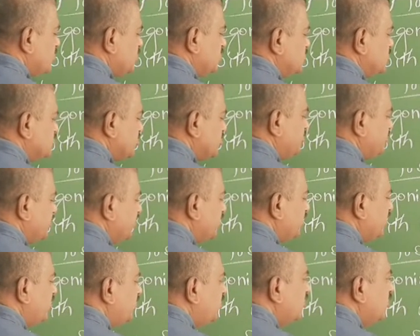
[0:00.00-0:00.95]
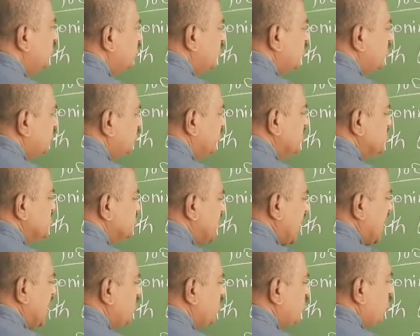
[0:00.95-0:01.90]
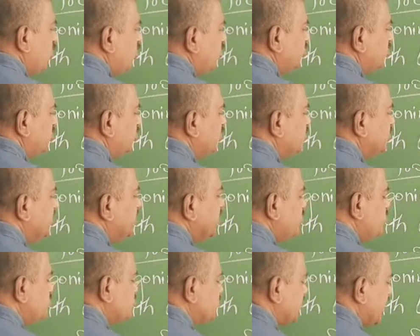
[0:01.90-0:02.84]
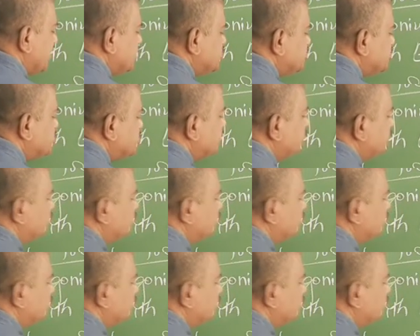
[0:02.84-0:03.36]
So here the zygote gives rise to